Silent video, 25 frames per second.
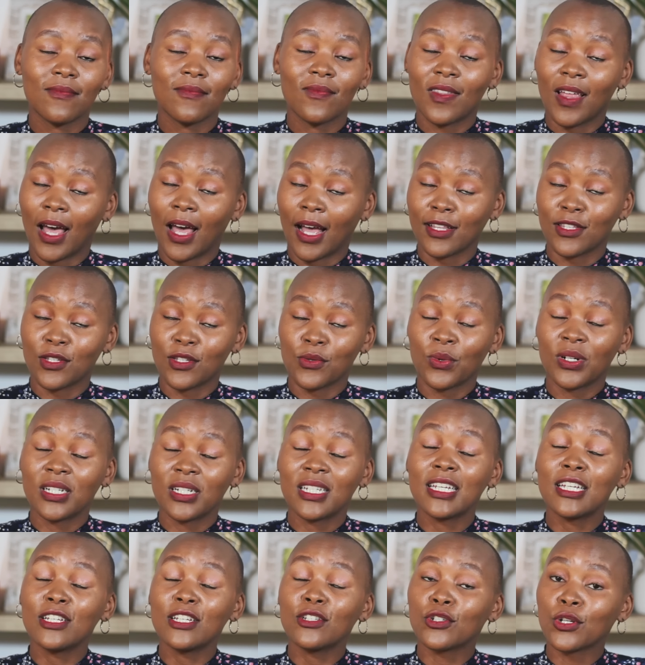That's
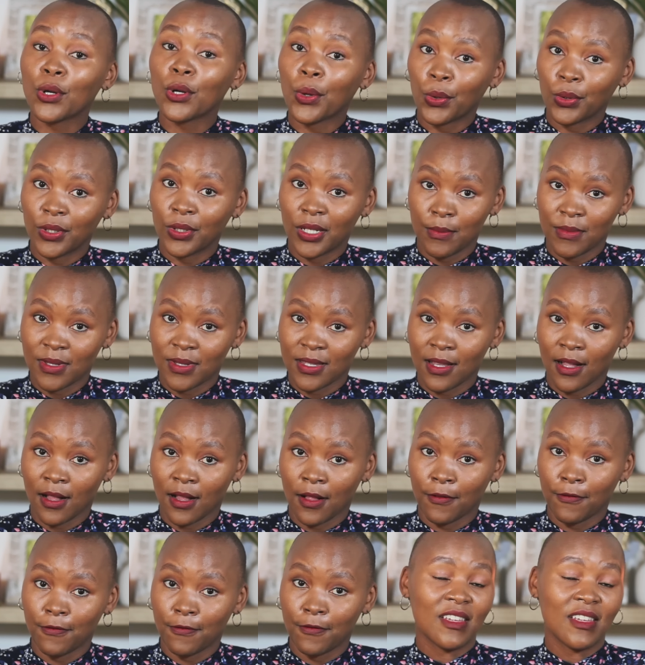what he told
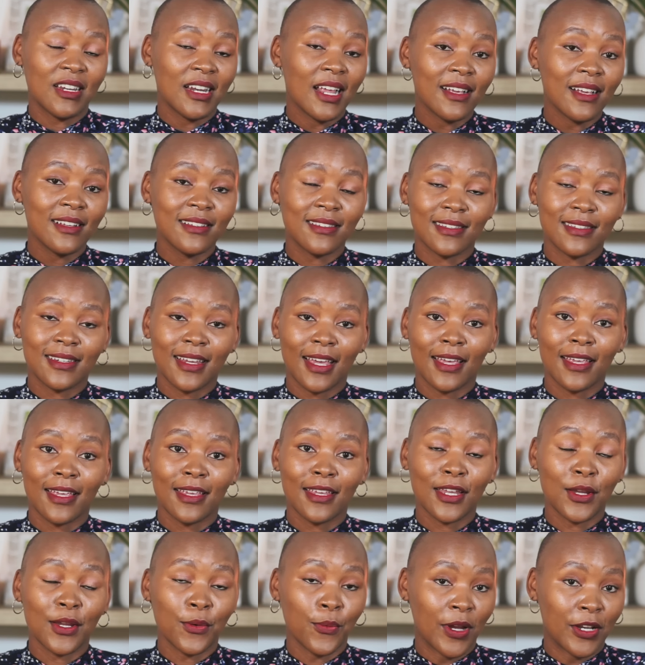himself. The next day,
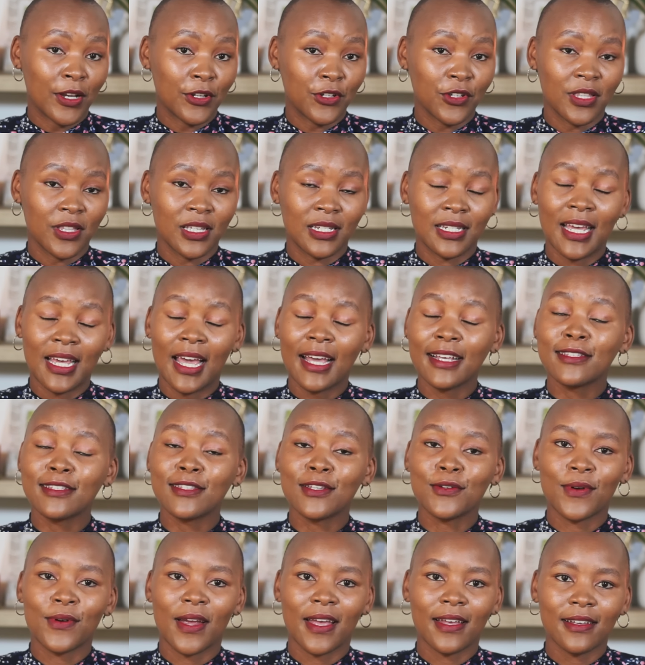he went to the
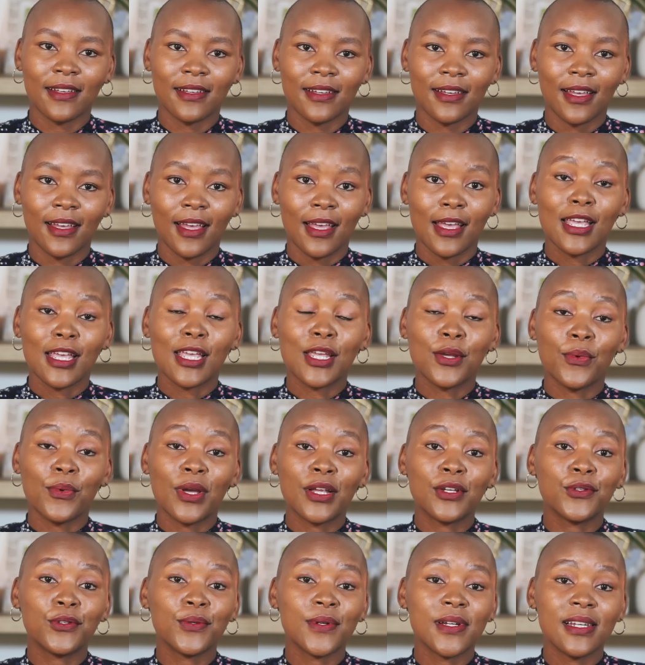taxi rank. He
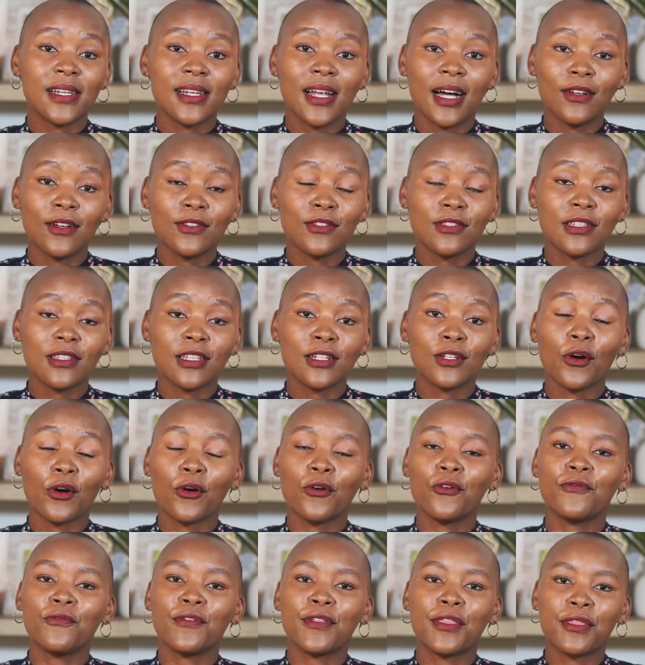went to announce it
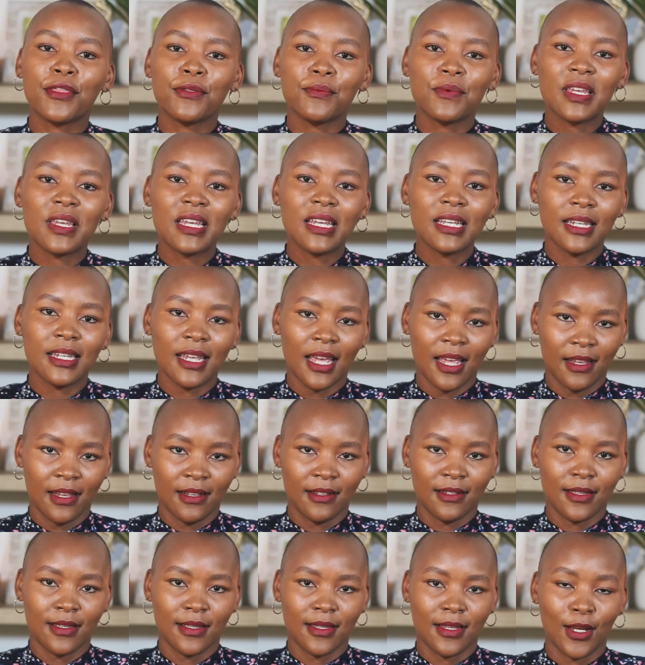over 3
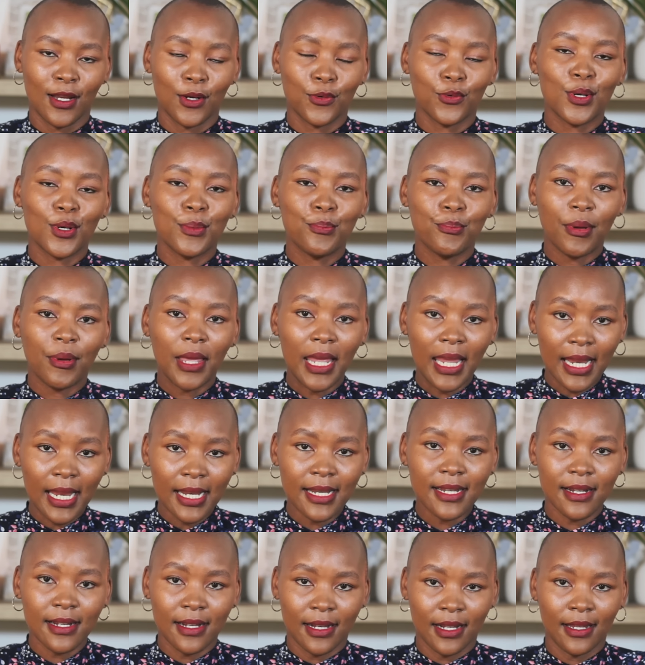days,
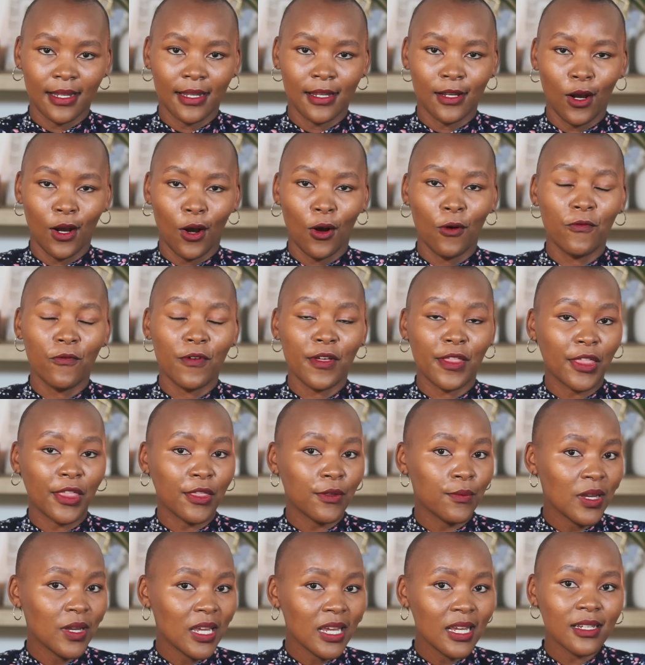repeatedly over
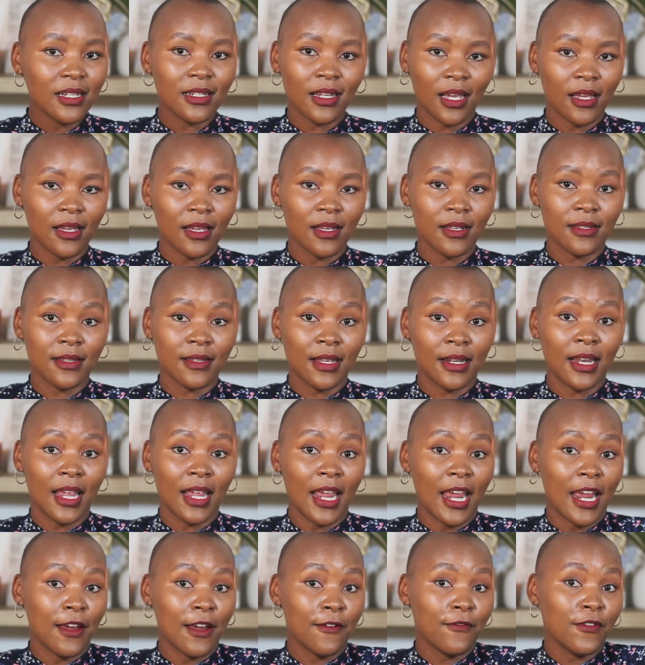3 days, and
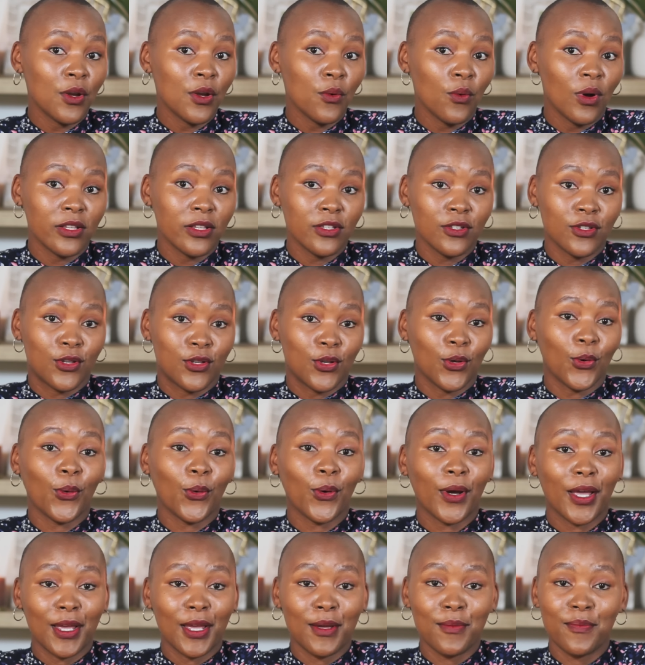everyone
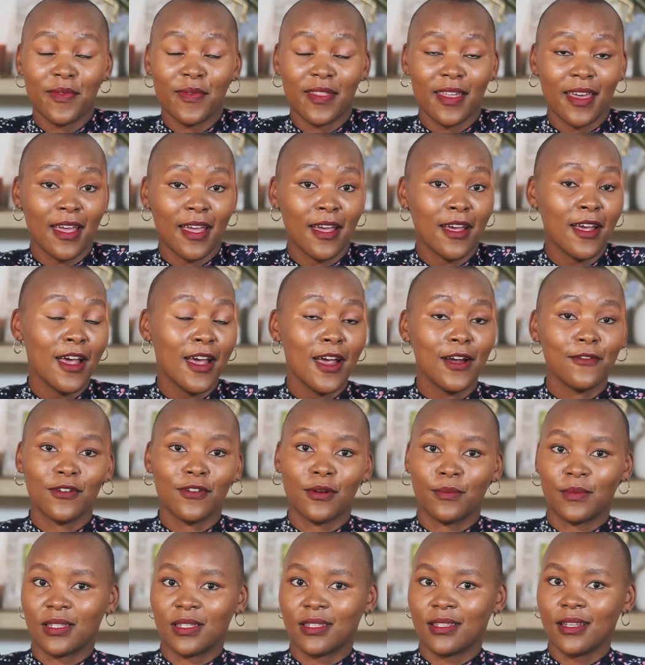saw him there
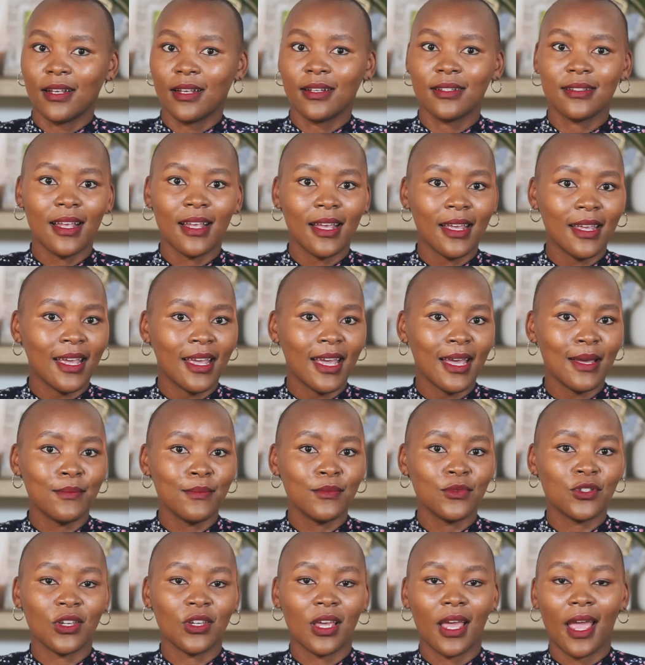from 6
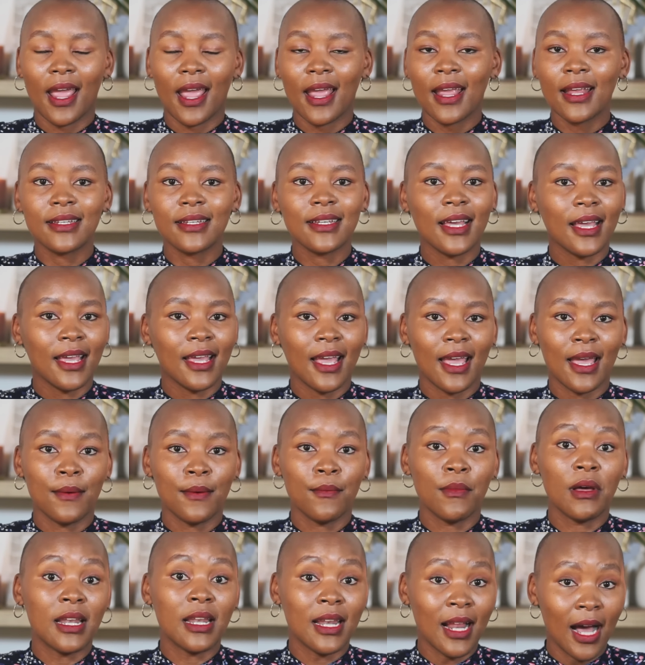a.m. to 8
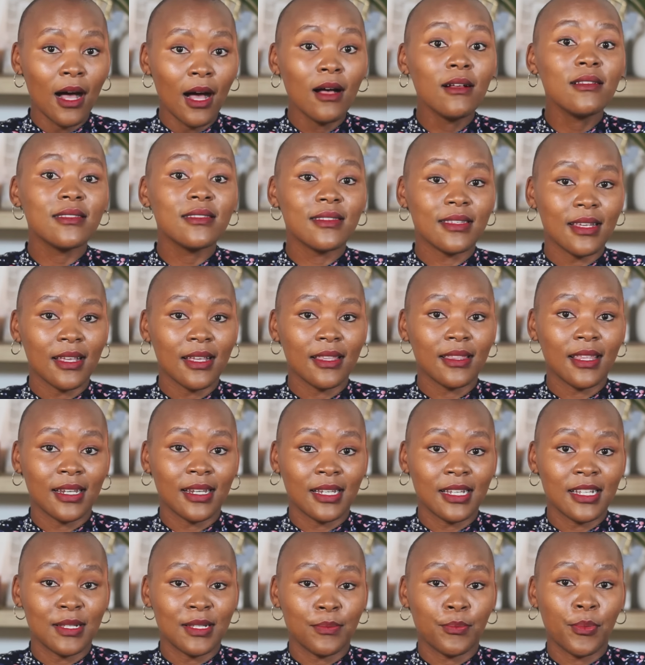a.m. announcing
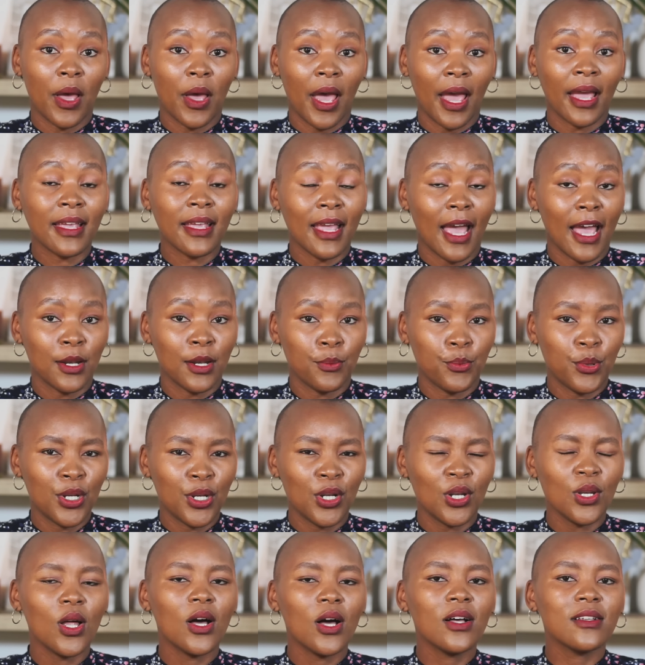that his bag had
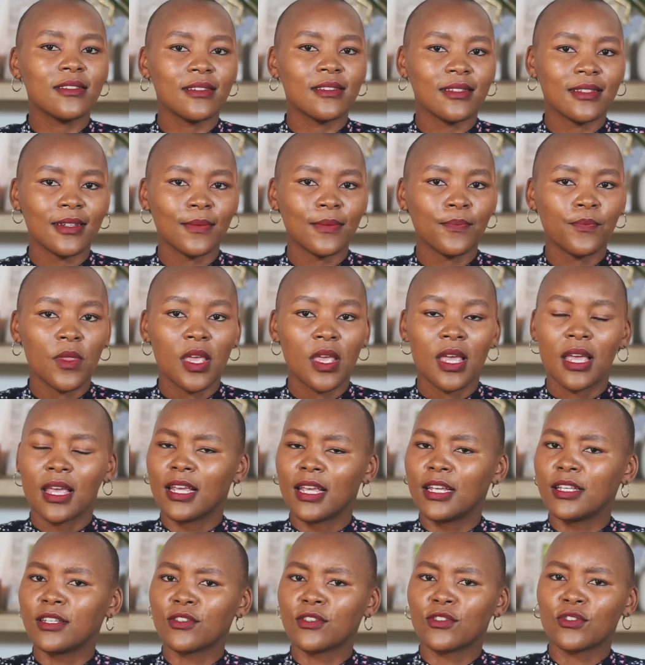been lost.
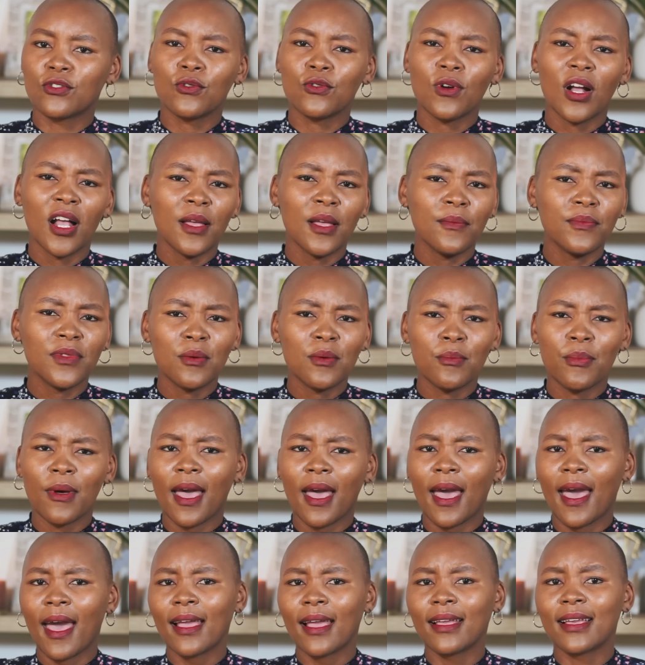He described the
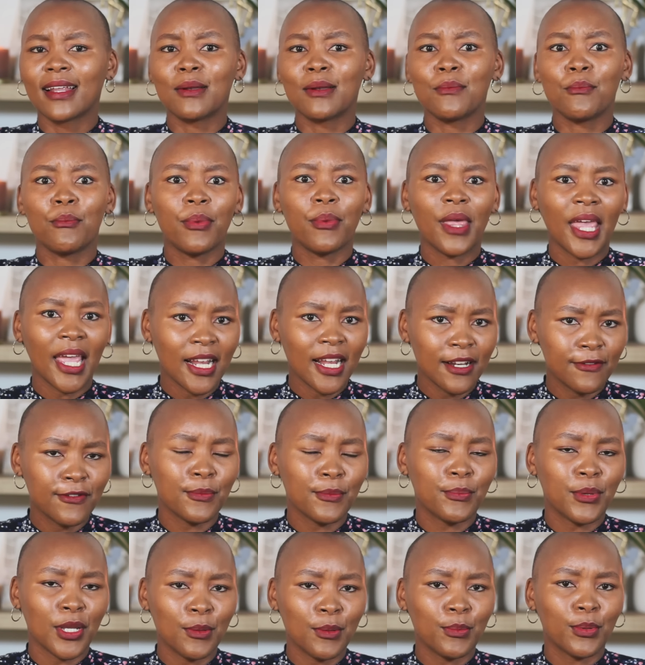bag and begged
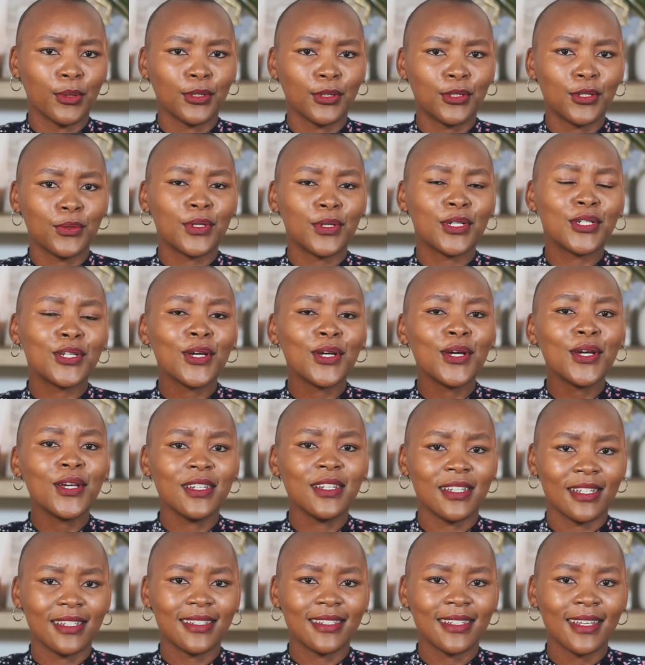for people to
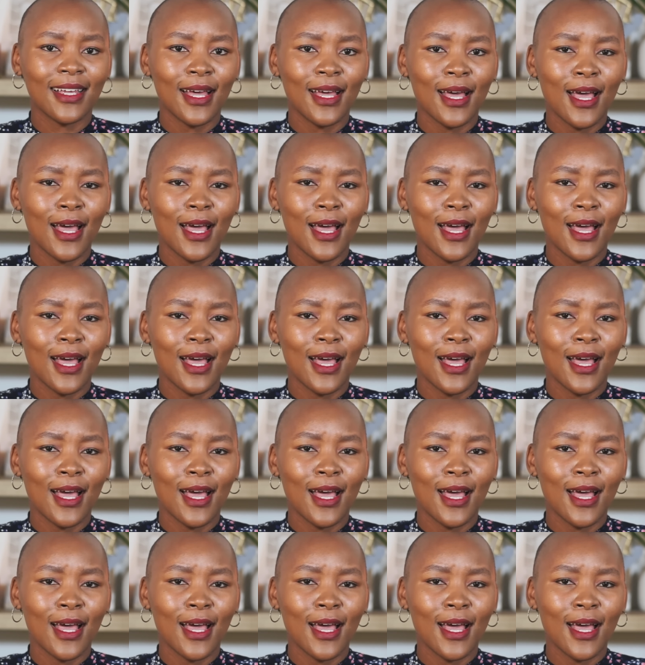return it.